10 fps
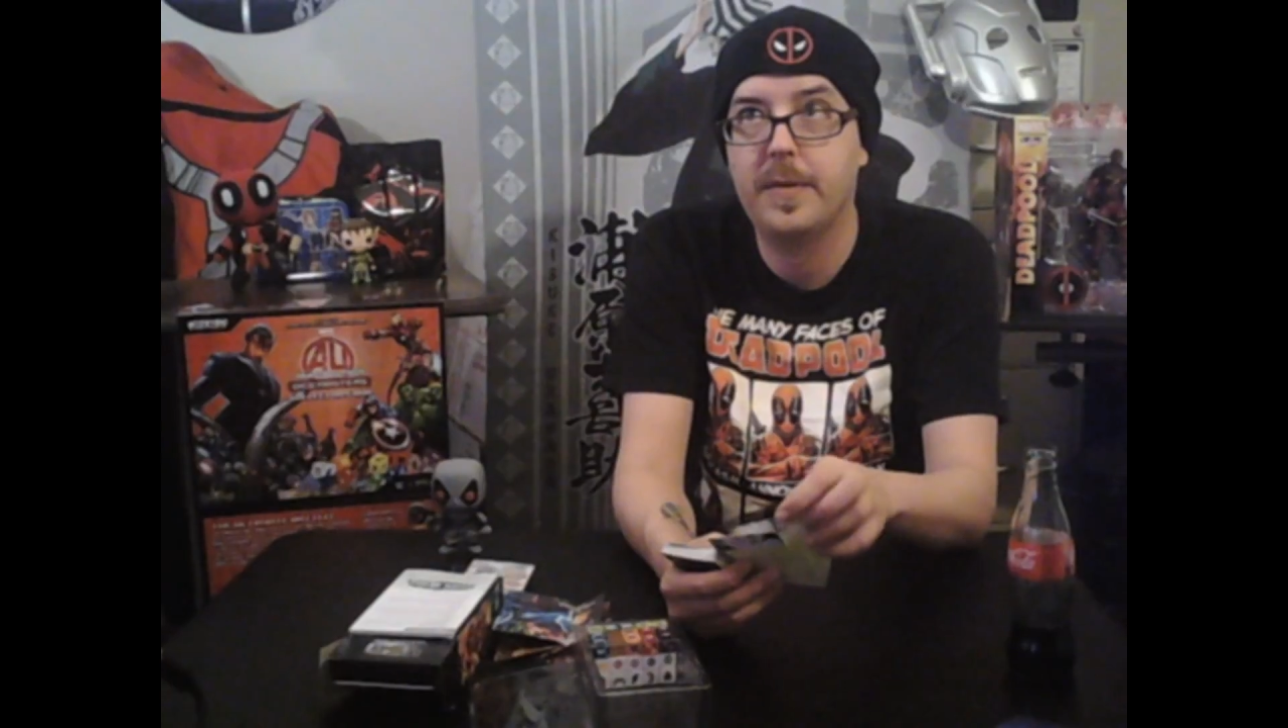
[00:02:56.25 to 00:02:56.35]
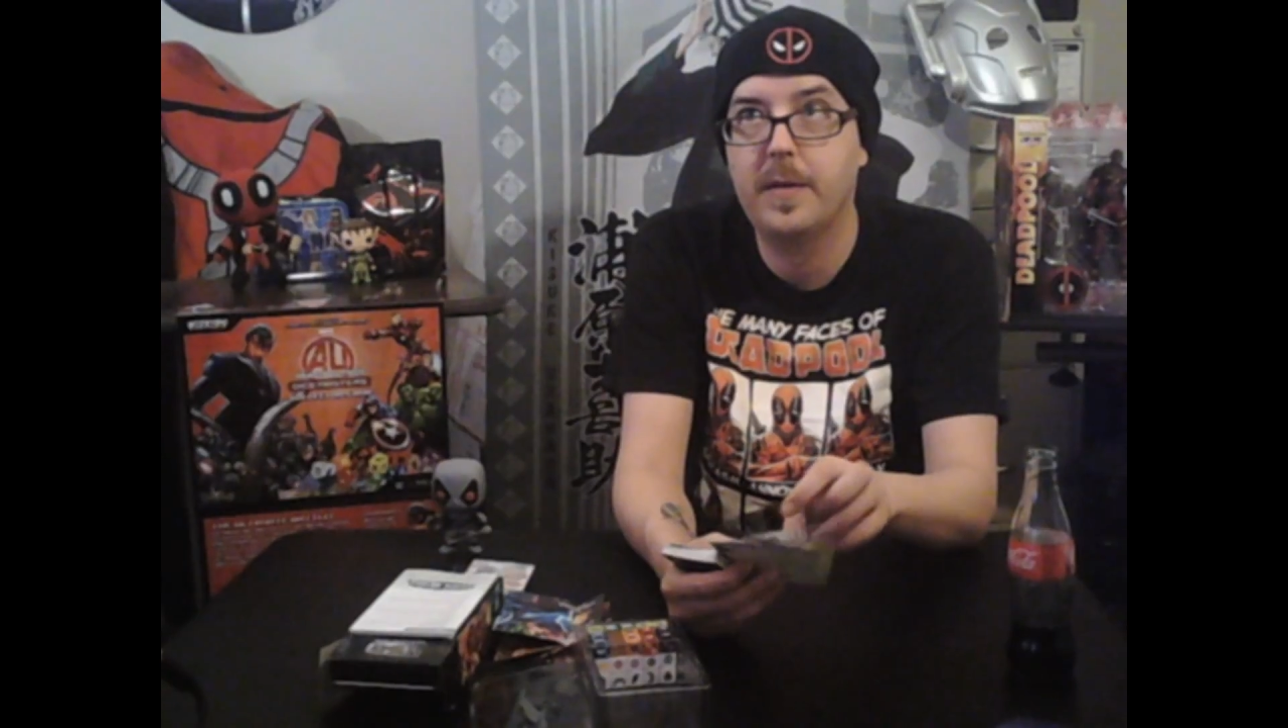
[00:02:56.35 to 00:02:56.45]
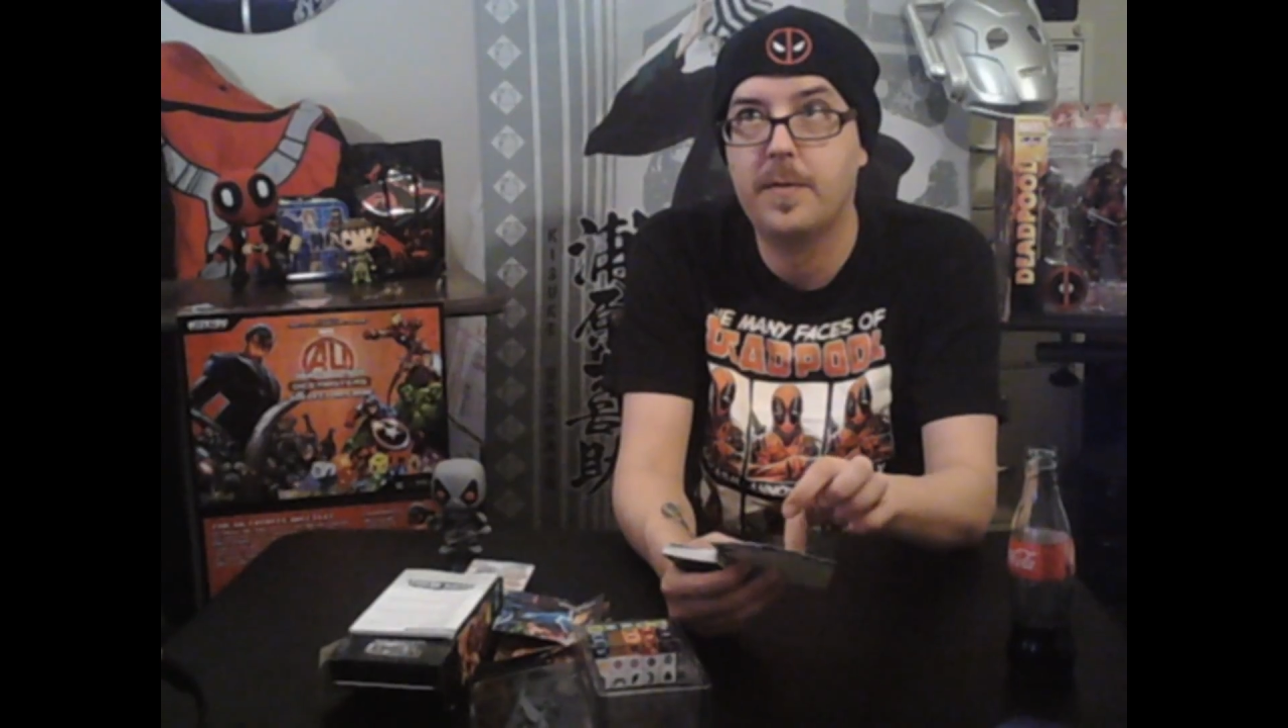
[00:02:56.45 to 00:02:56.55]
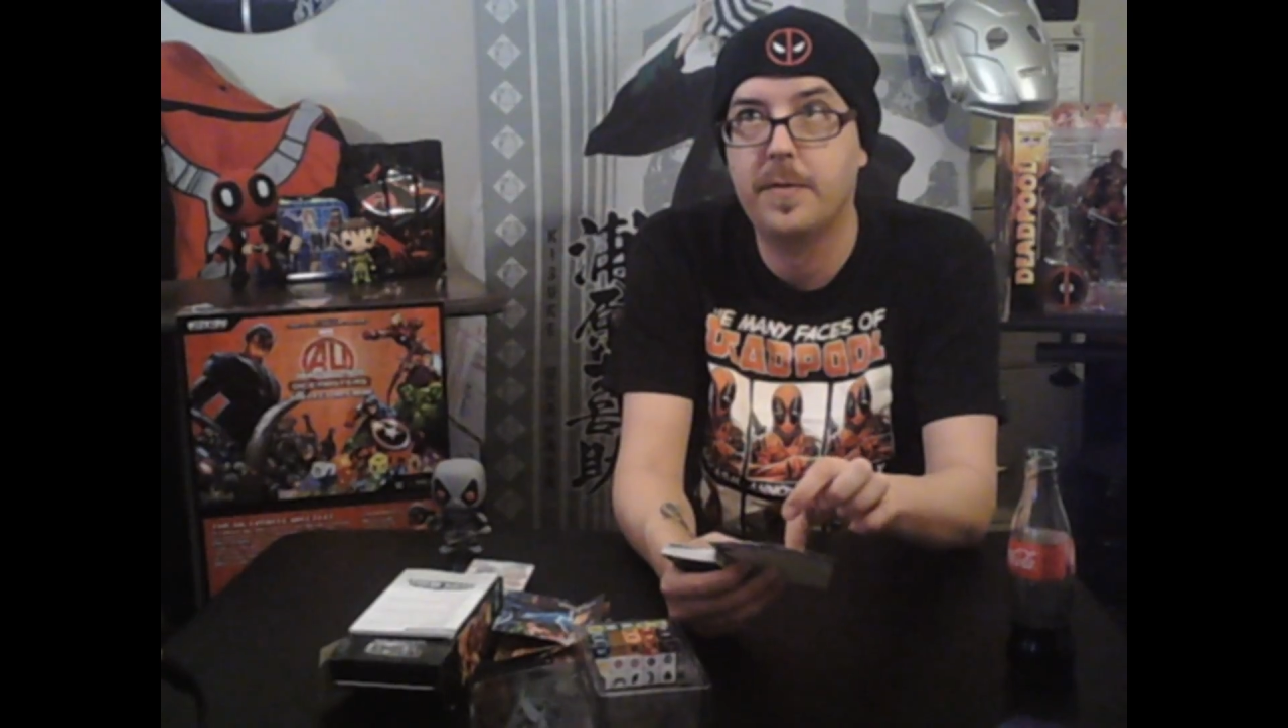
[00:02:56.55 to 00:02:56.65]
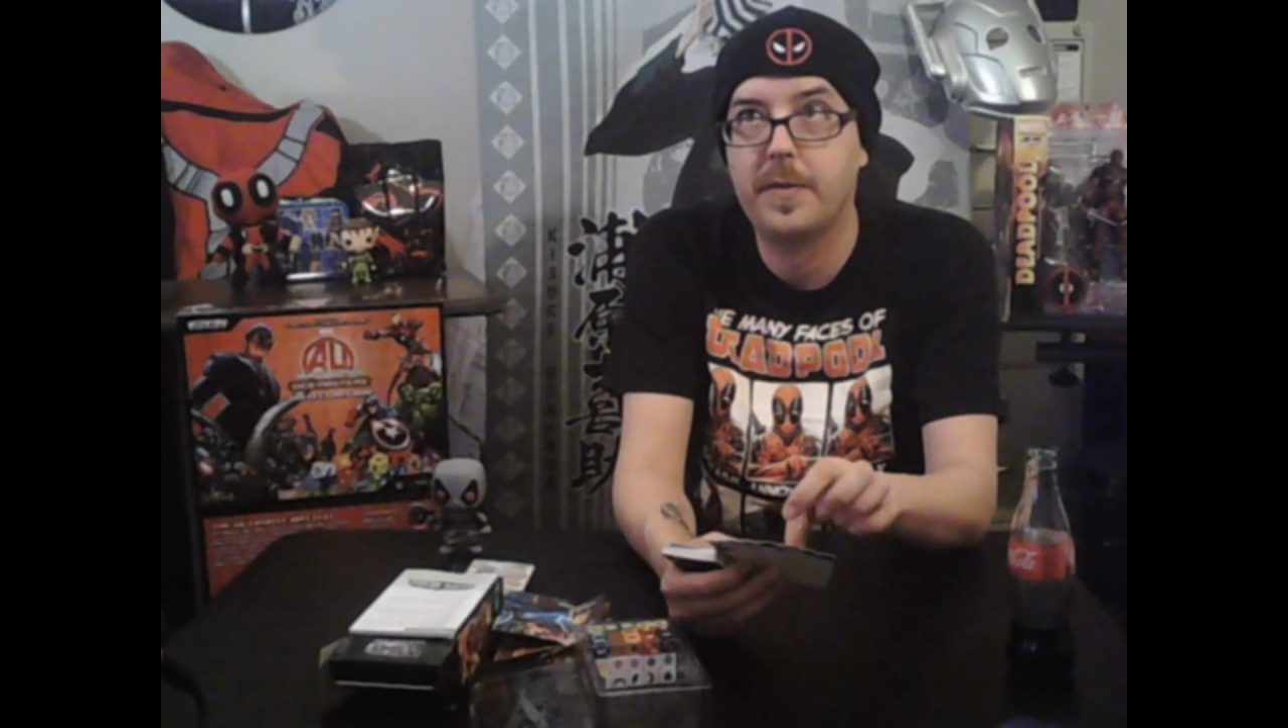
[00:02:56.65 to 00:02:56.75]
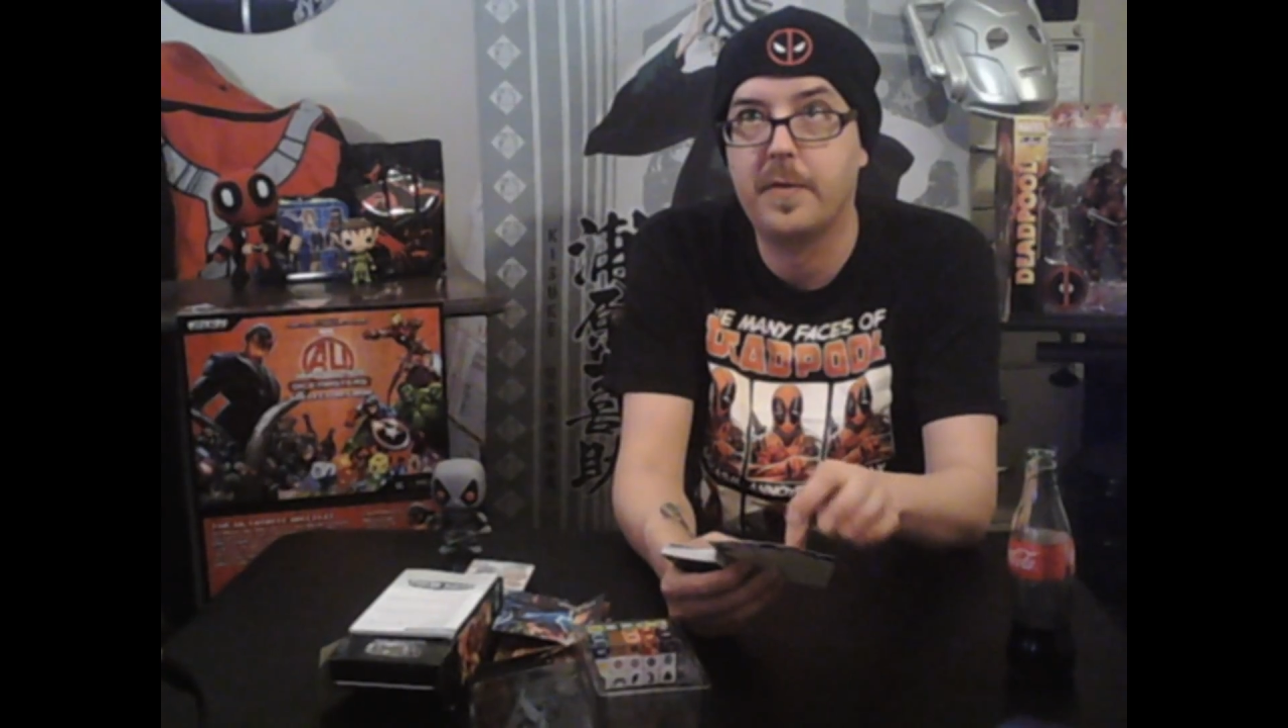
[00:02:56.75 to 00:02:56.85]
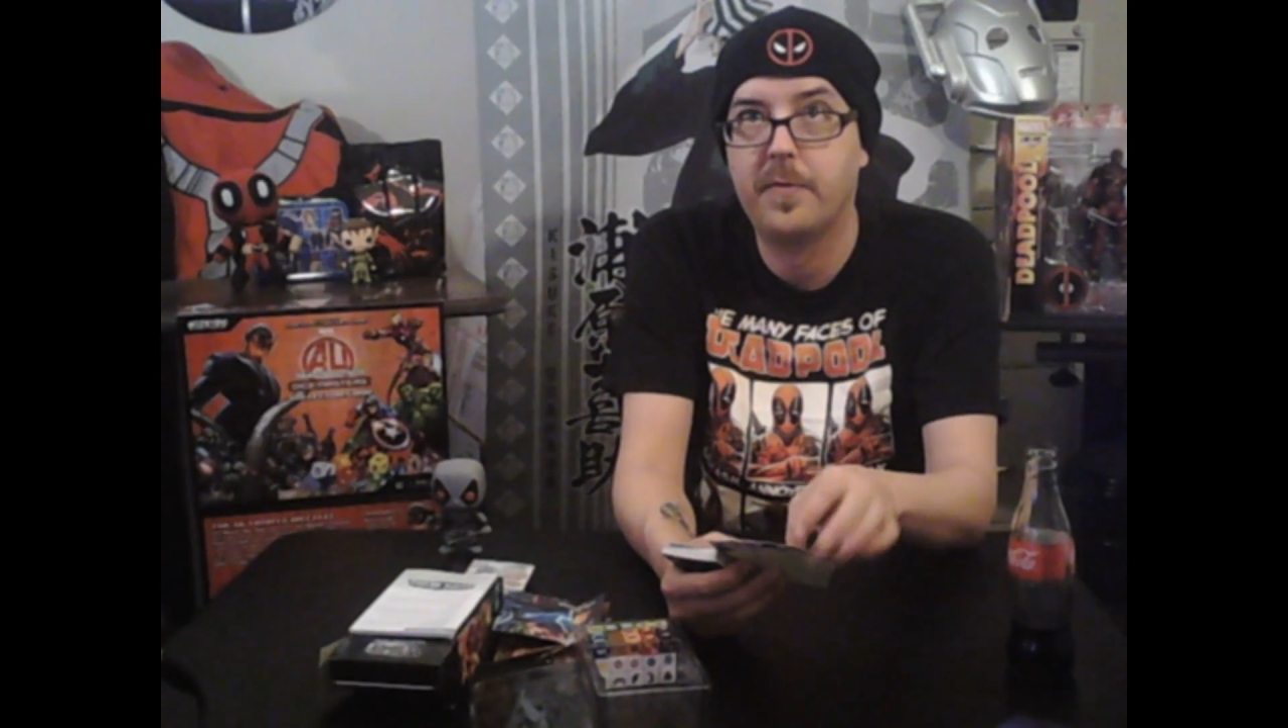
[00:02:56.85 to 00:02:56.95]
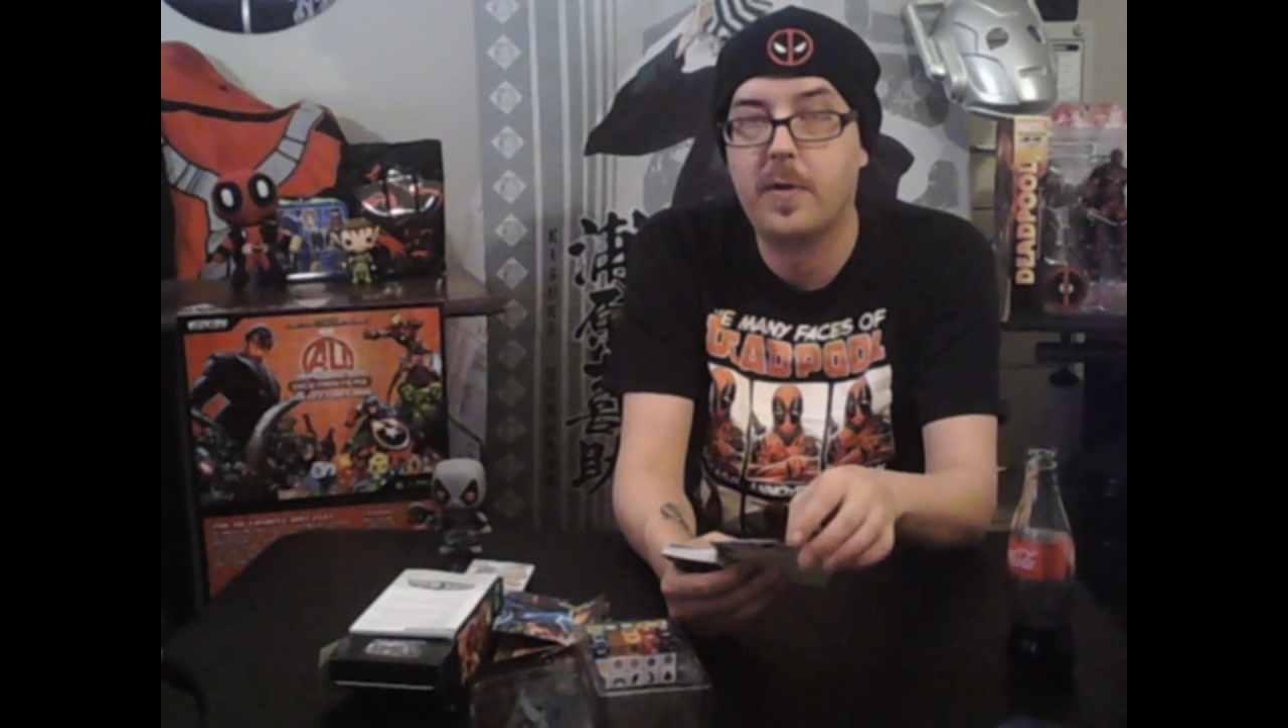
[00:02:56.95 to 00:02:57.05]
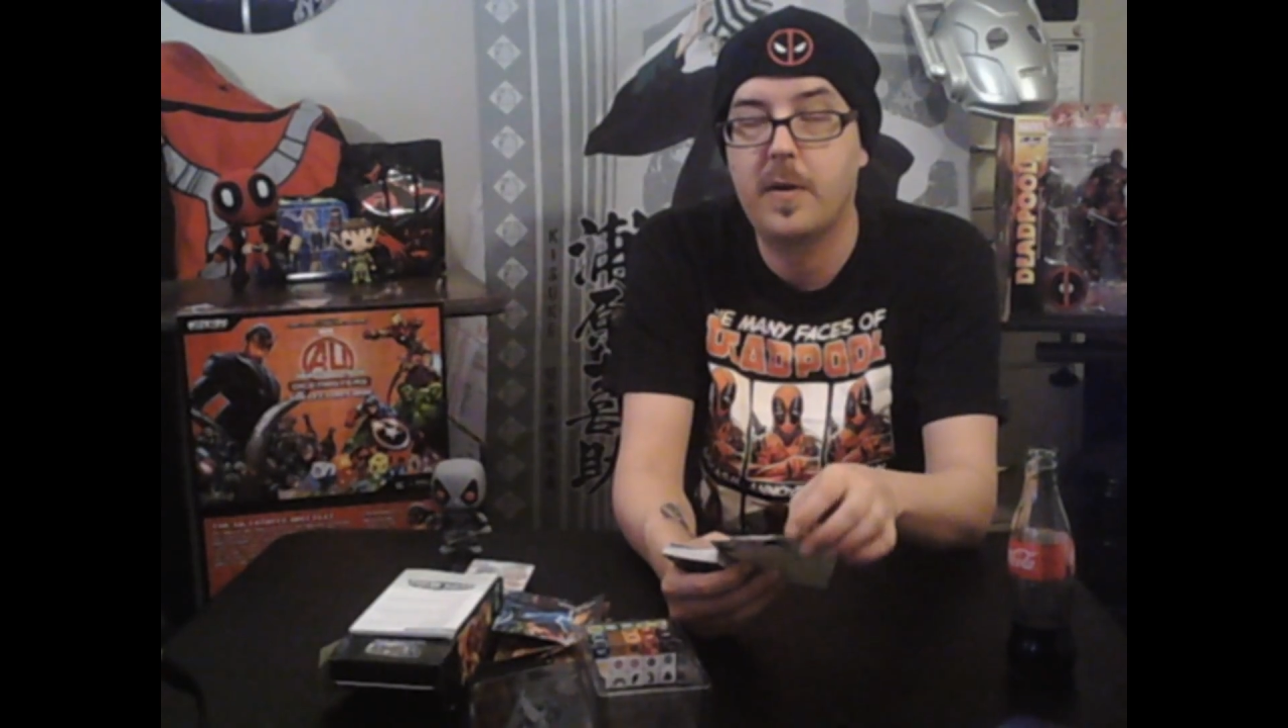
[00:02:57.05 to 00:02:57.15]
singles of